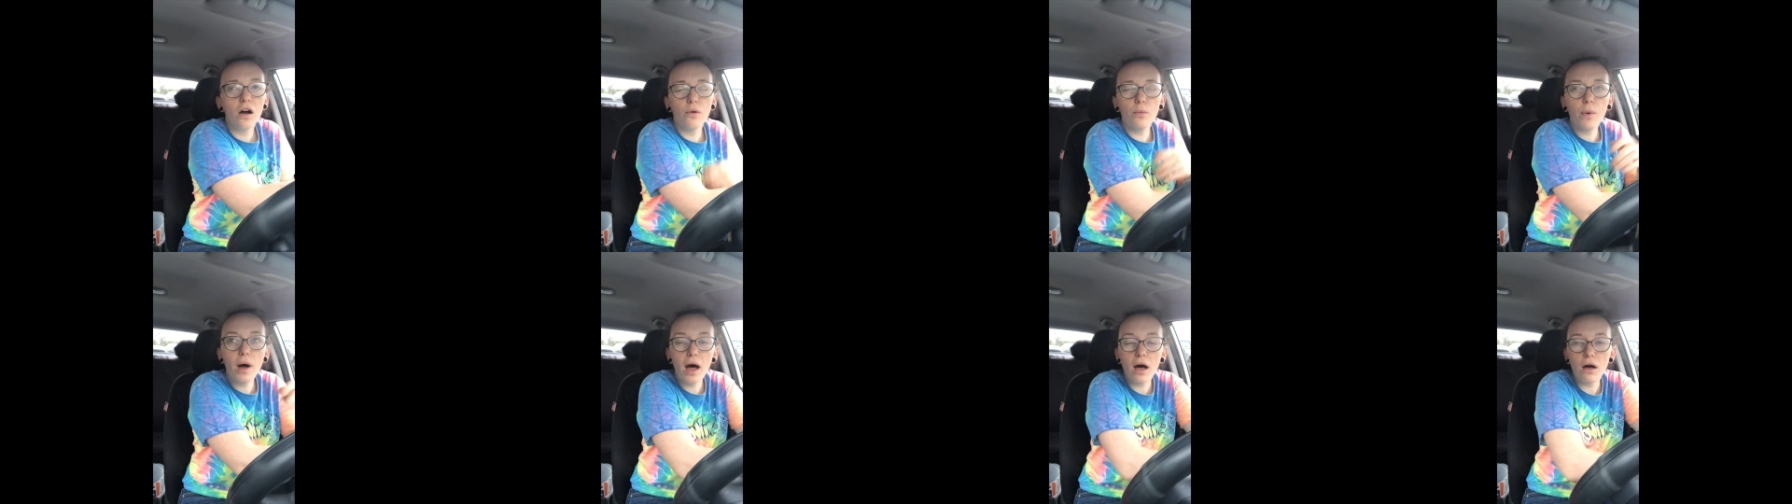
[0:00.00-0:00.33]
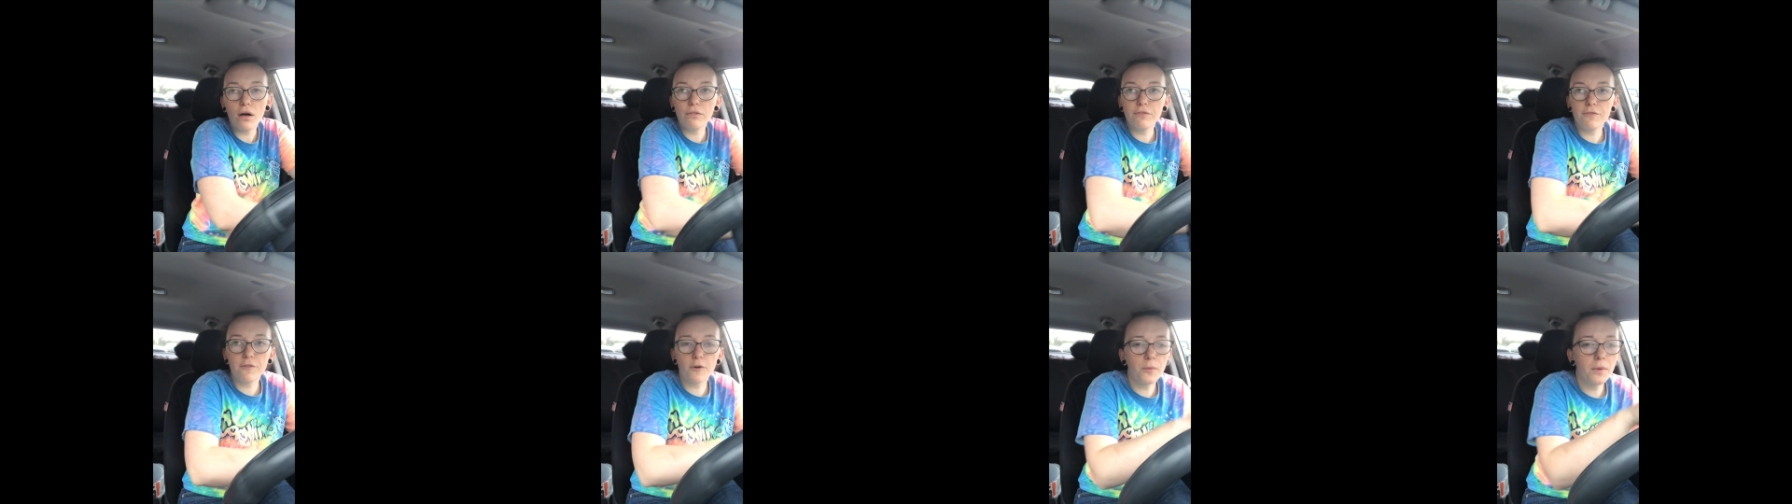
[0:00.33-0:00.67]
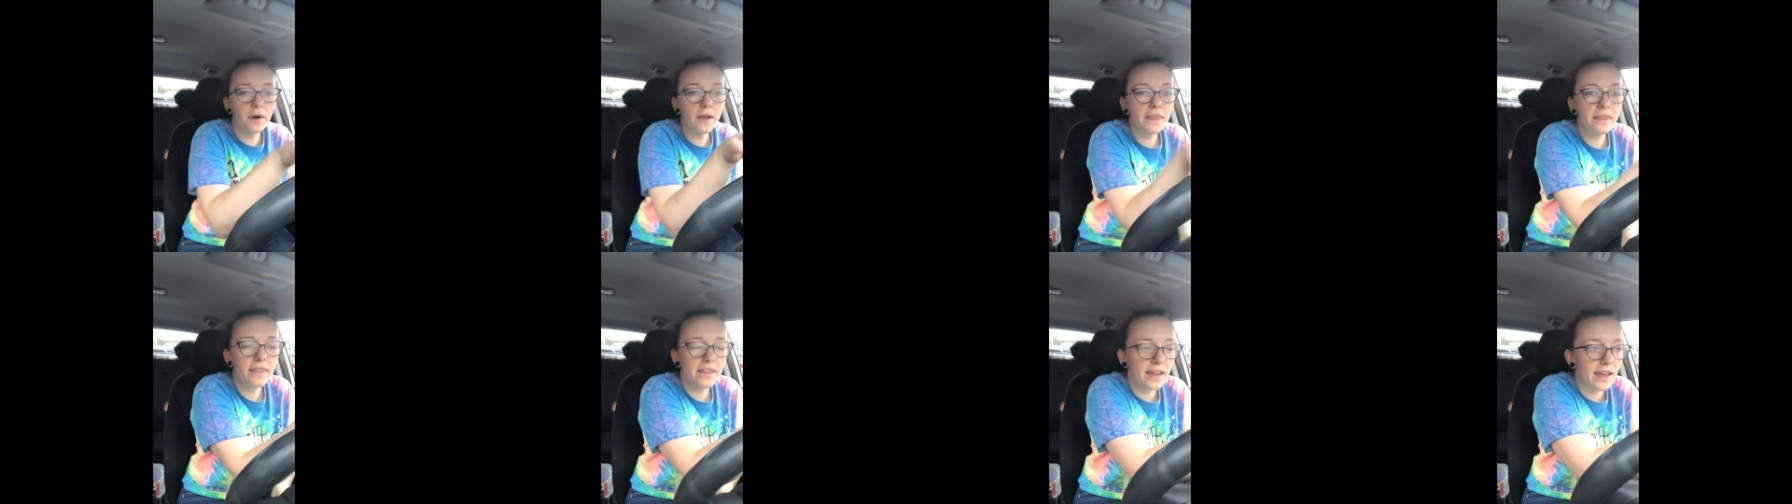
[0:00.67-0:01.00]
well, for
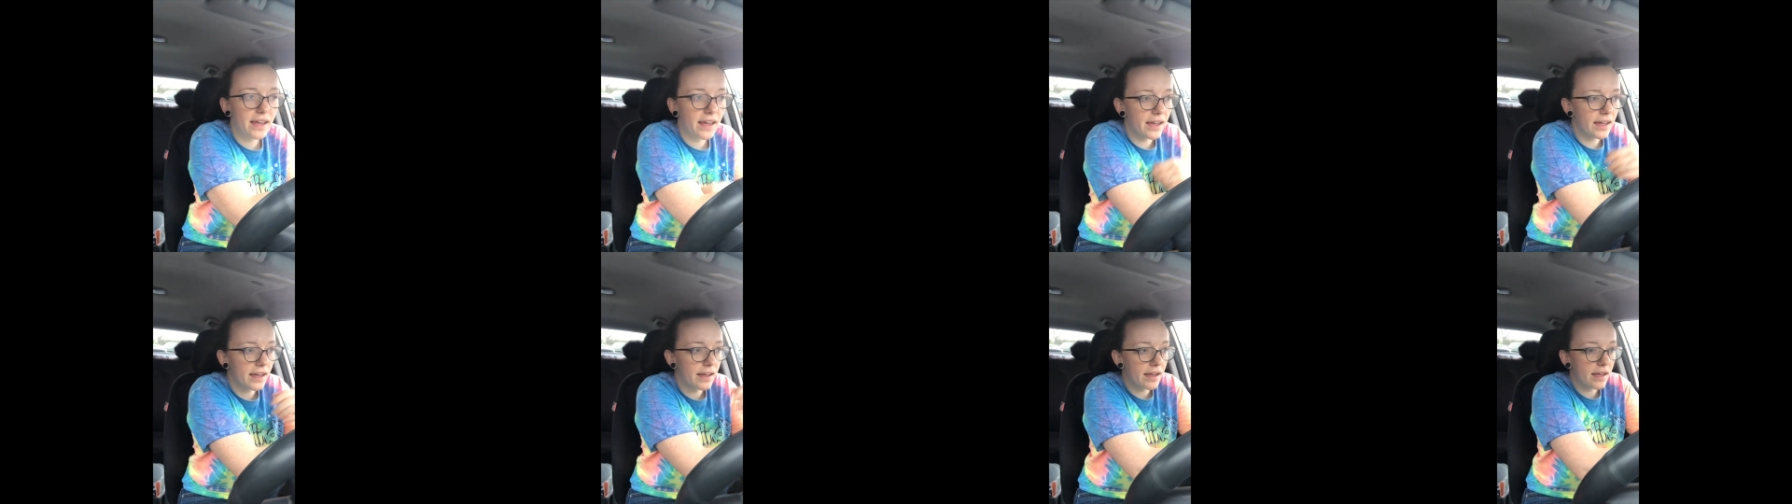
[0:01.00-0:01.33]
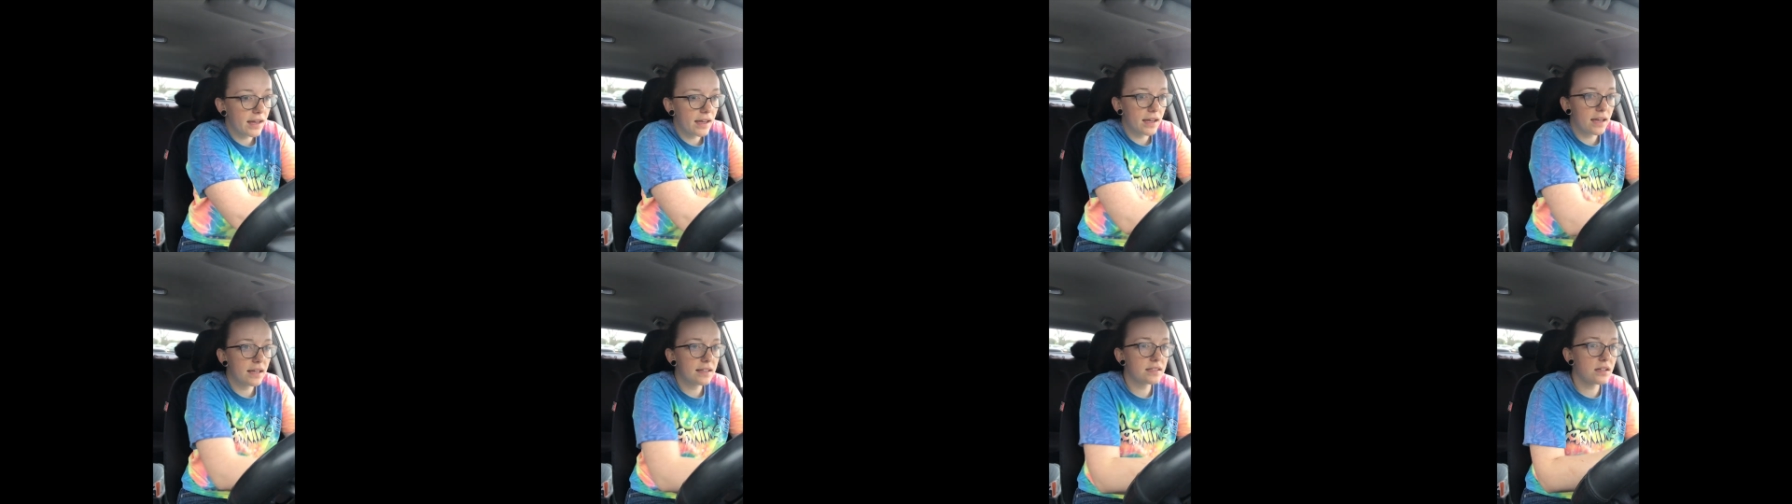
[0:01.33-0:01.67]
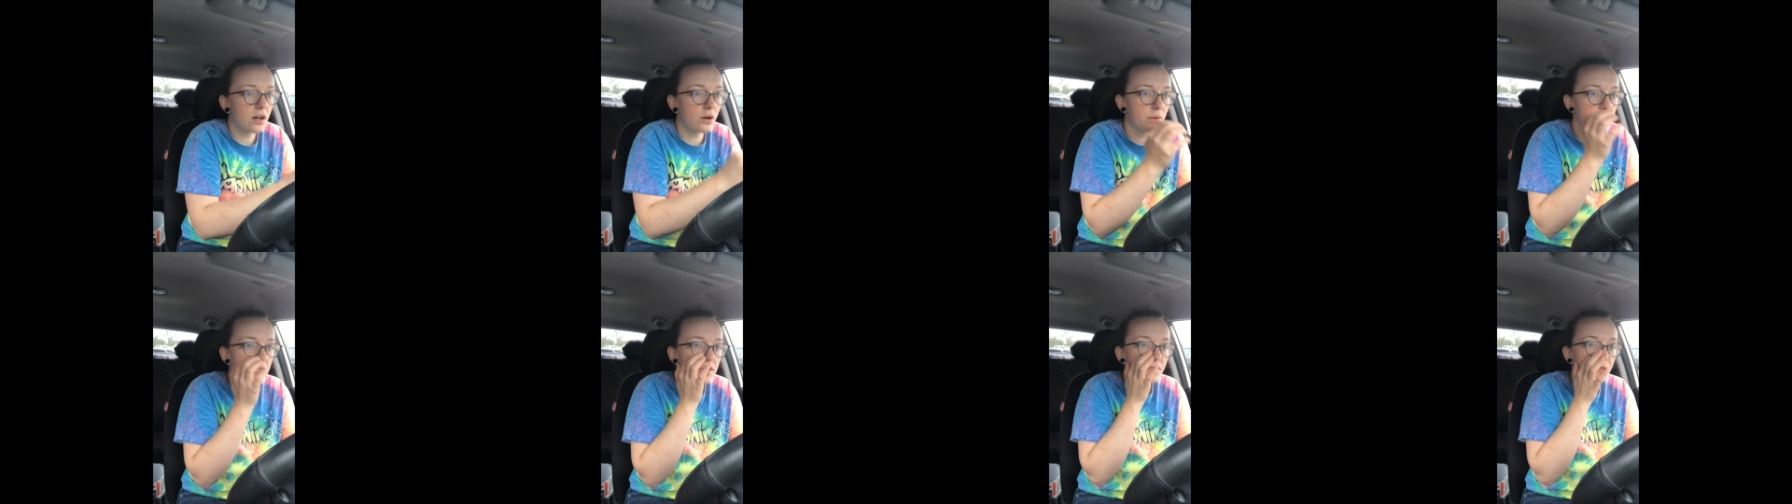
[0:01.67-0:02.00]
one thing, it's
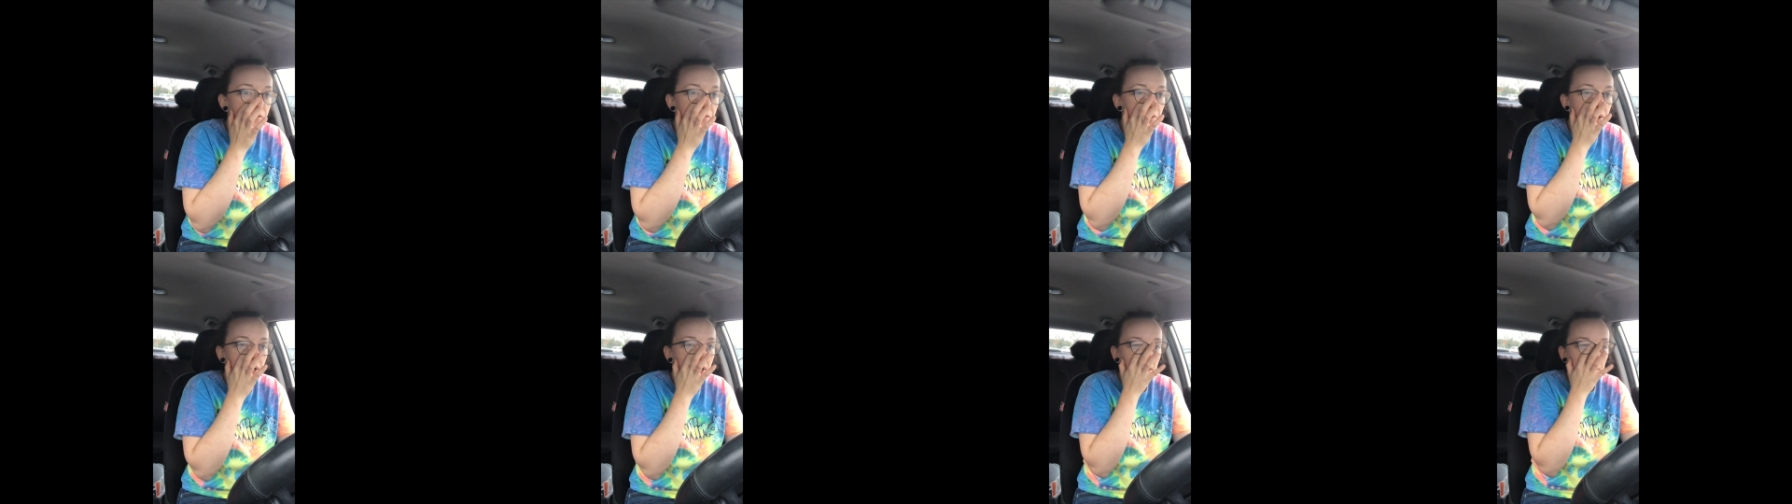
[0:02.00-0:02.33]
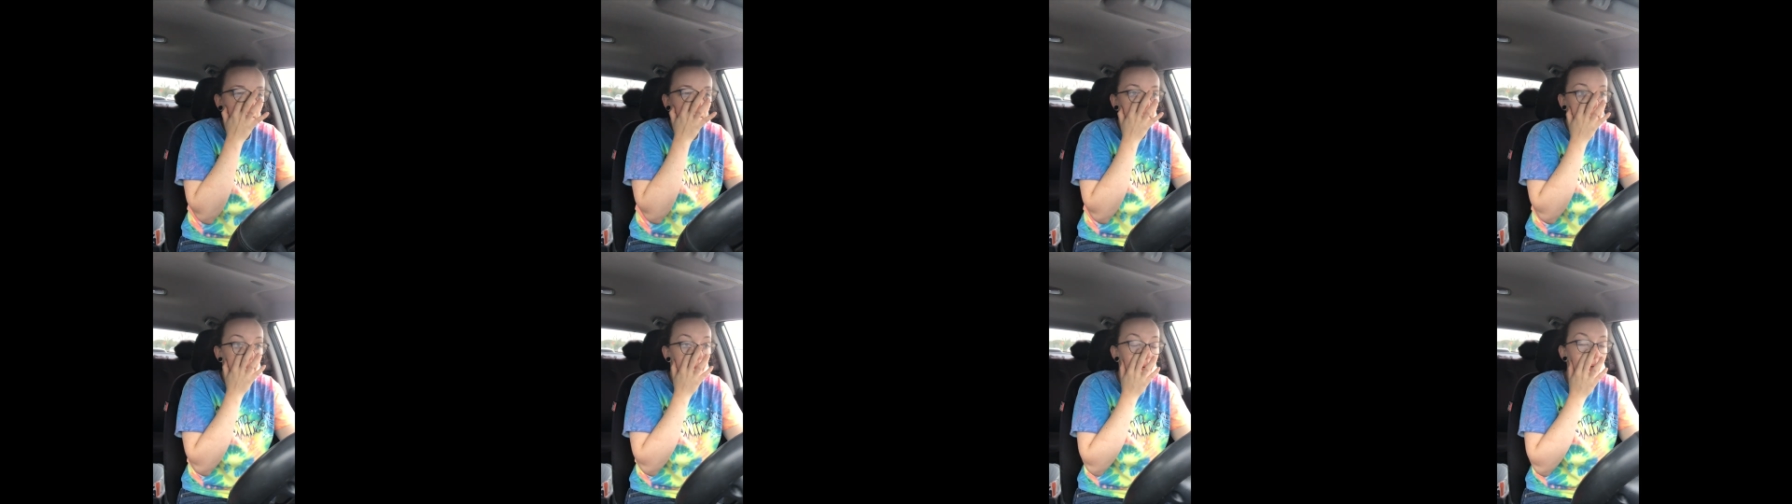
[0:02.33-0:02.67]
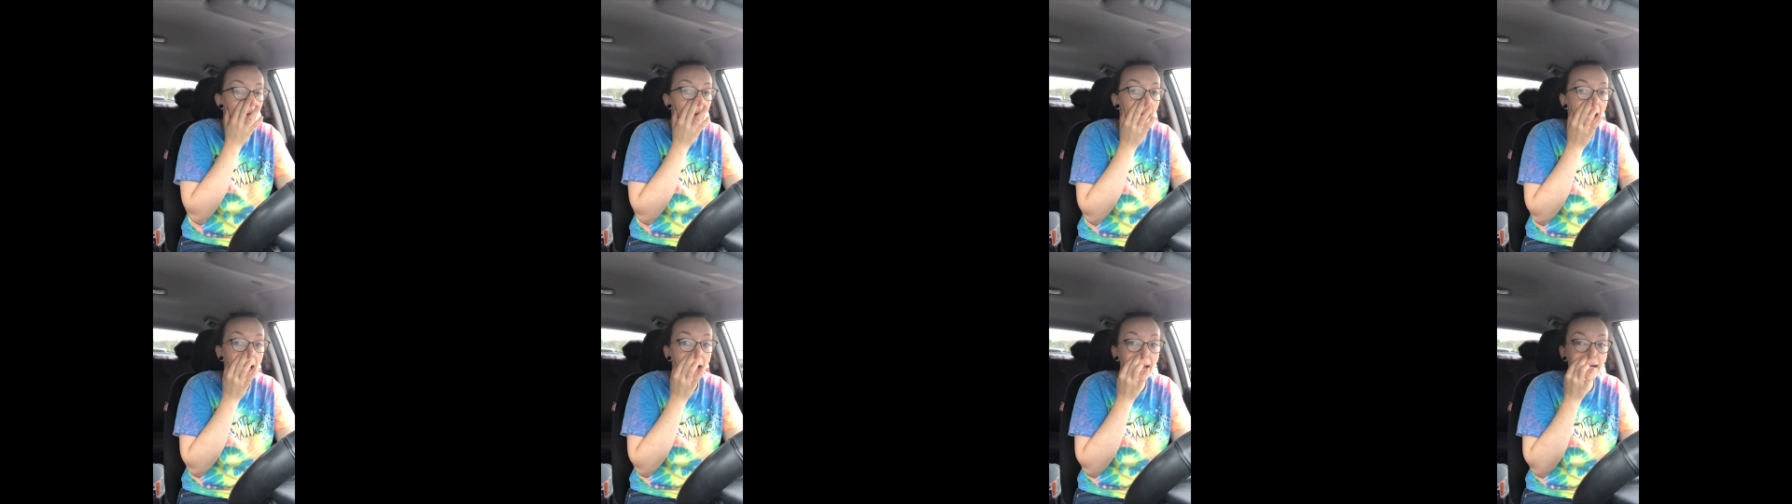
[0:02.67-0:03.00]
always freaking
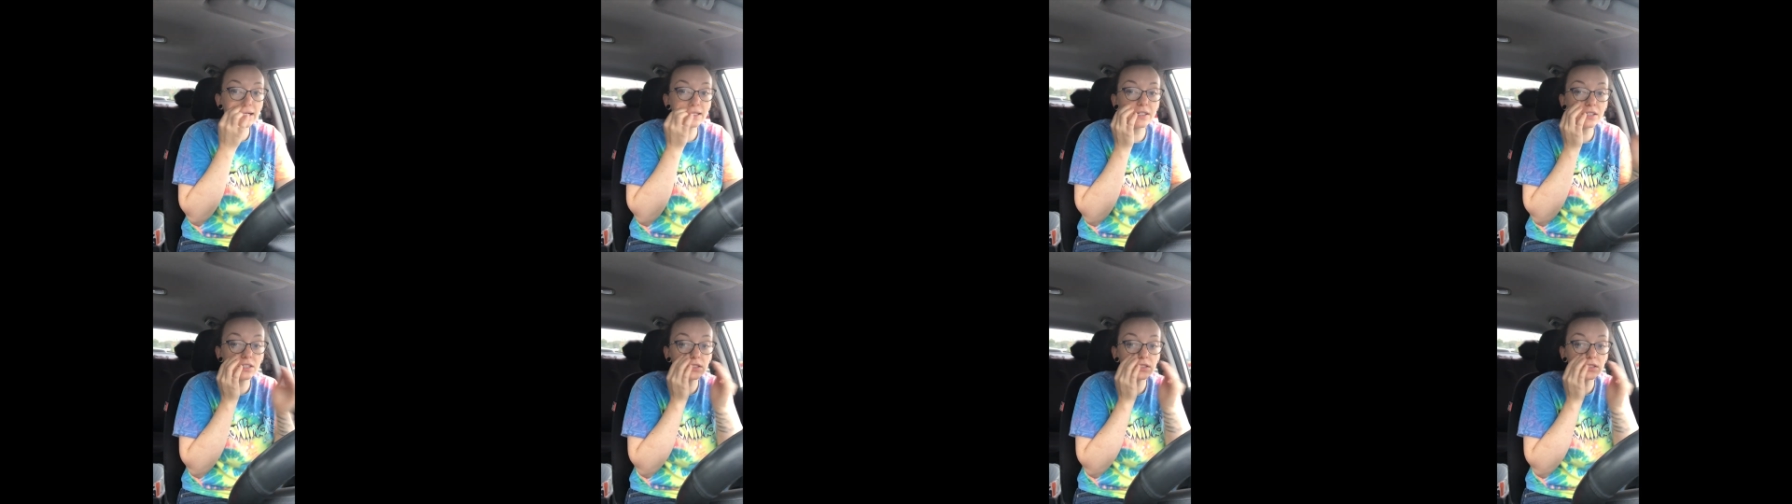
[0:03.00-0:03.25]
packed.